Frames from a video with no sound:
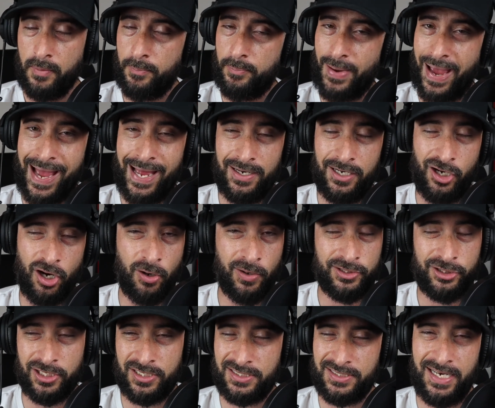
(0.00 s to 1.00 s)
it
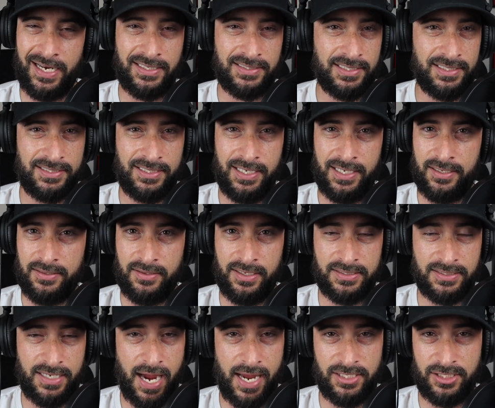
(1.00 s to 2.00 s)
just stinks to see
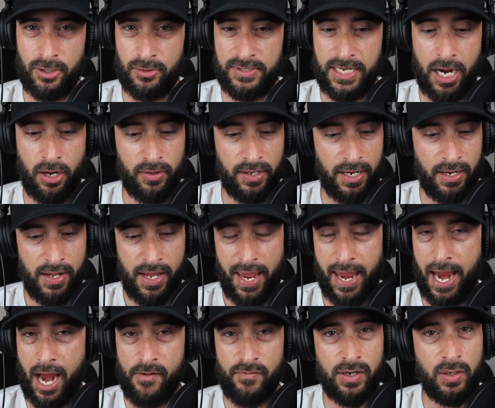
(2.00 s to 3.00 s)
these guys go down.
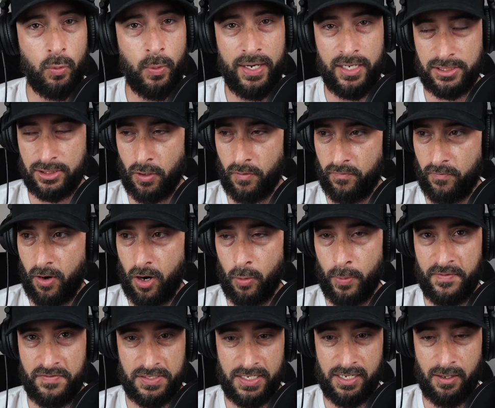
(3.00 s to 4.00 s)
Every week so far,
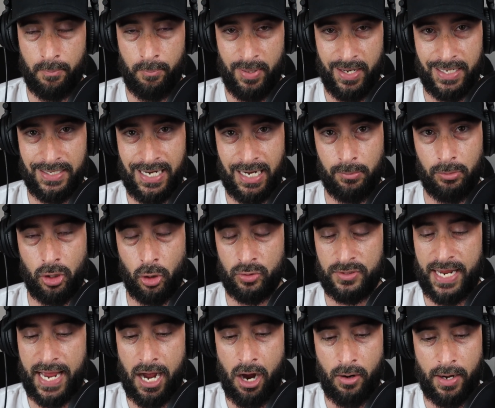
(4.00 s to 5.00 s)
we've seen a big name go
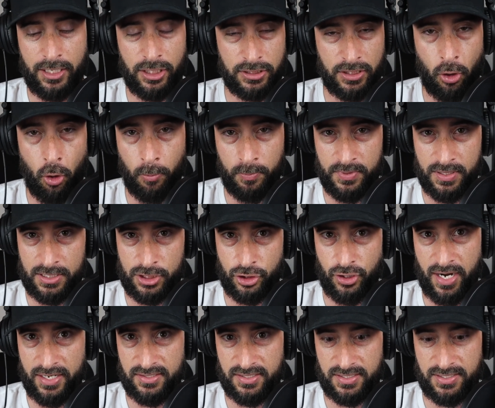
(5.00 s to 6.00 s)
down. I just hope this
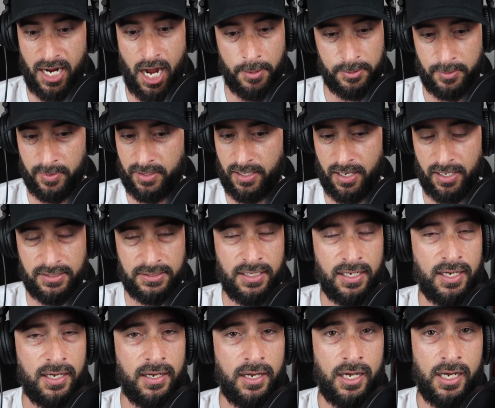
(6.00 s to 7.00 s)
trend stops because
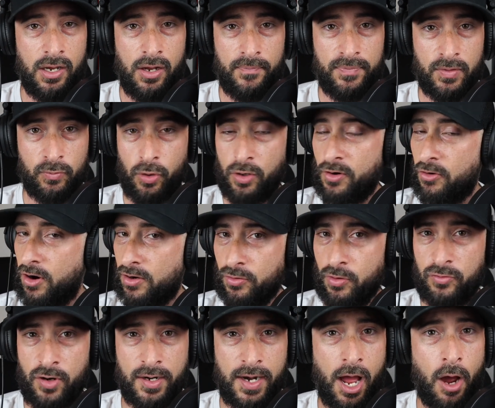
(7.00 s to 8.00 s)
we're
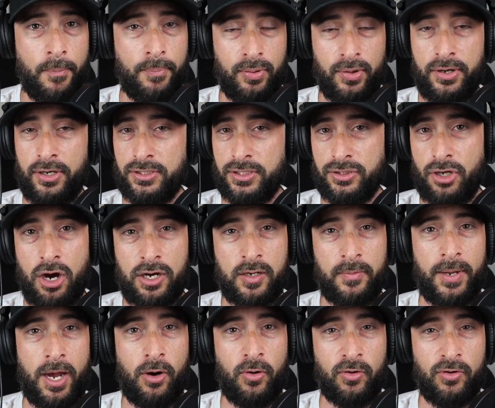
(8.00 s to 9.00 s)
running out of players to talk
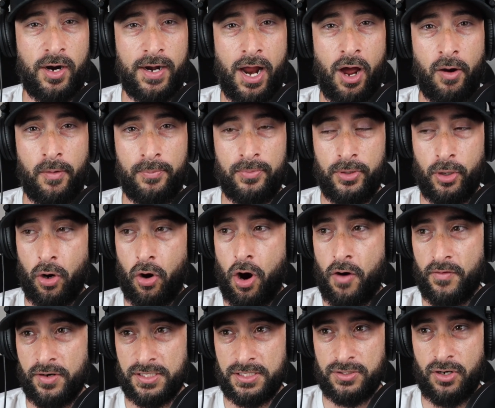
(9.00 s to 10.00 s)
about. We're running out, all
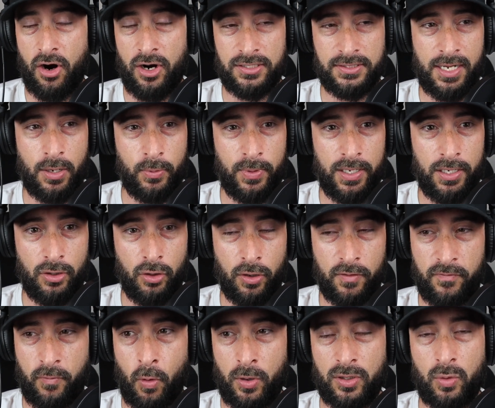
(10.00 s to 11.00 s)
of our stars that we look
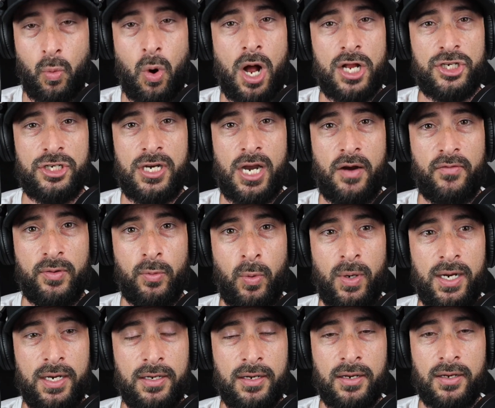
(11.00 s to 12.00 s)
forward to watching every
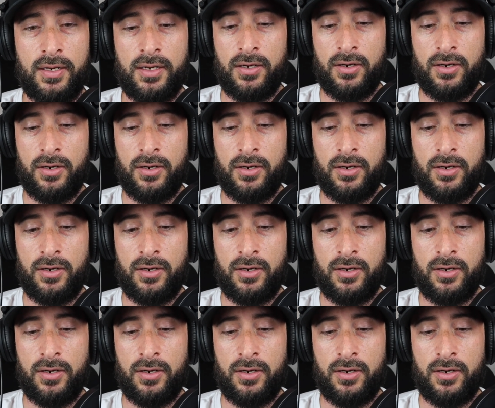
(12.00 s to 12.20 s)
week